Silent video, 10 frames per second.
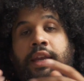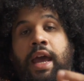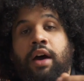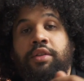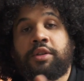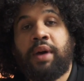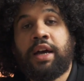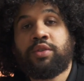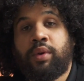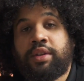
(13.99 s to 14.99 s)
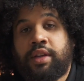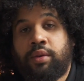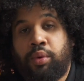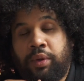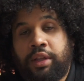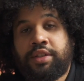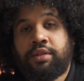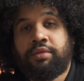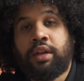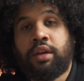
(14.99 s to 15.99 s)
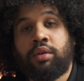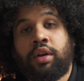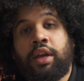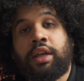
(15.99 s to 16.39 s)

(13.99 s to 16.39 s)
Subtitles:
Now, this past Wednesday we released a video